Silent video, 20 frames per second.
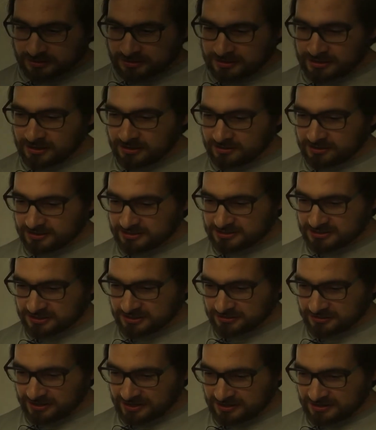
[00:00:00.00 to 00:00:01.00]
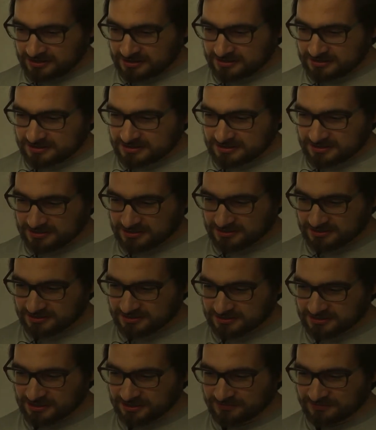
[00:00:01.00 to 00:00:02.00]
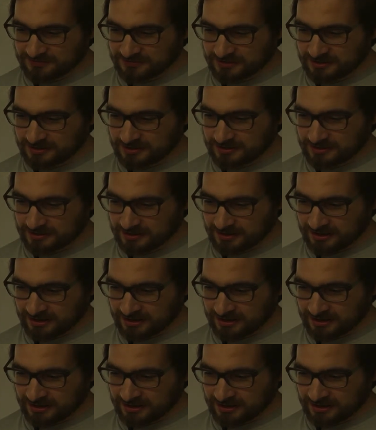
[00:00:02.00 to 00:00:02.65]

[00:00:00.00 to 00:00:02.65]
now let's go edit something.